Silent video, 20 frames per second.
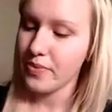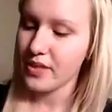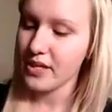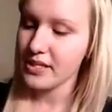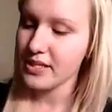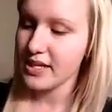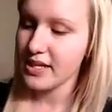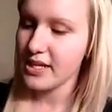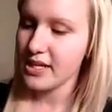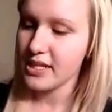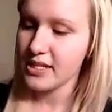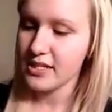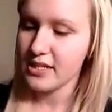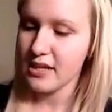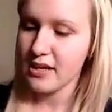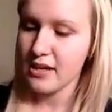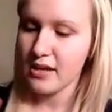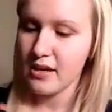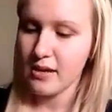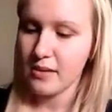this is
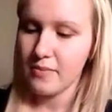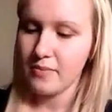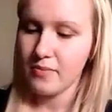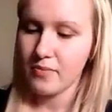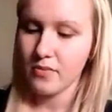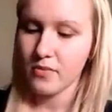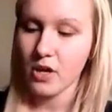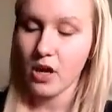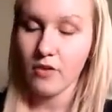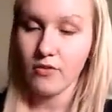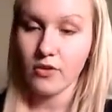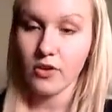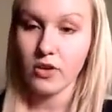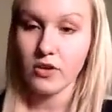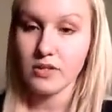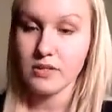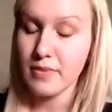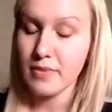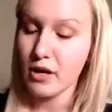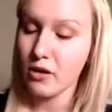the
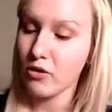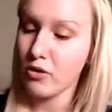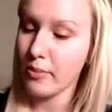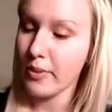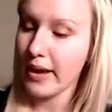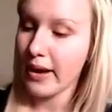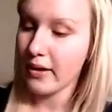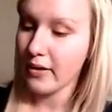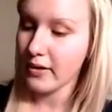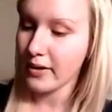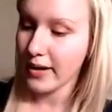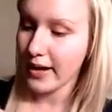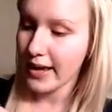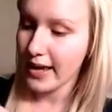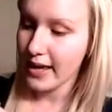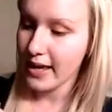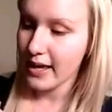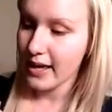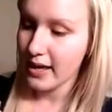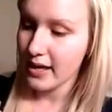Covergirl's Mineral Powder
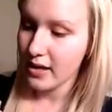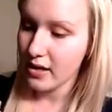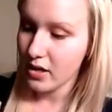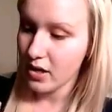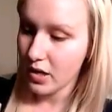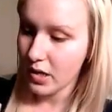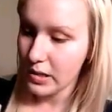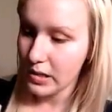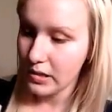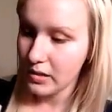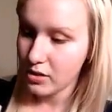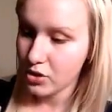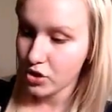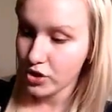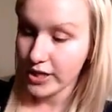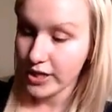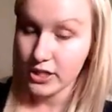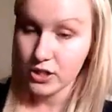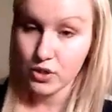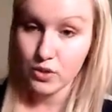in
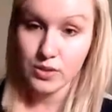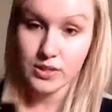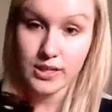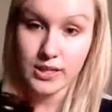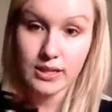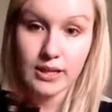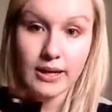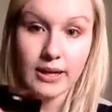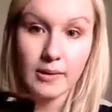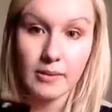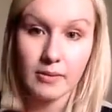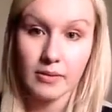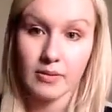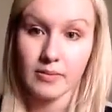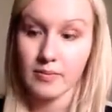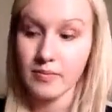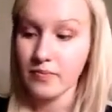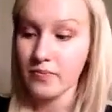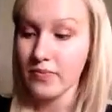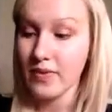Translucent Light.
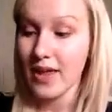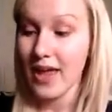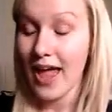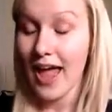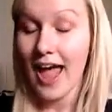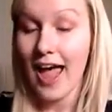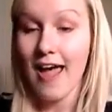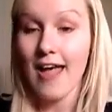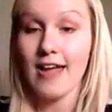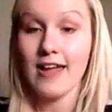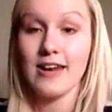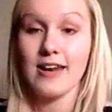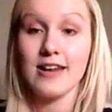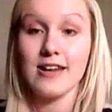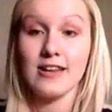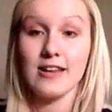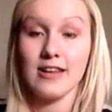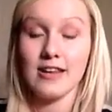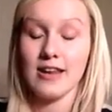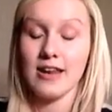
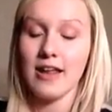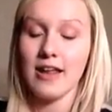And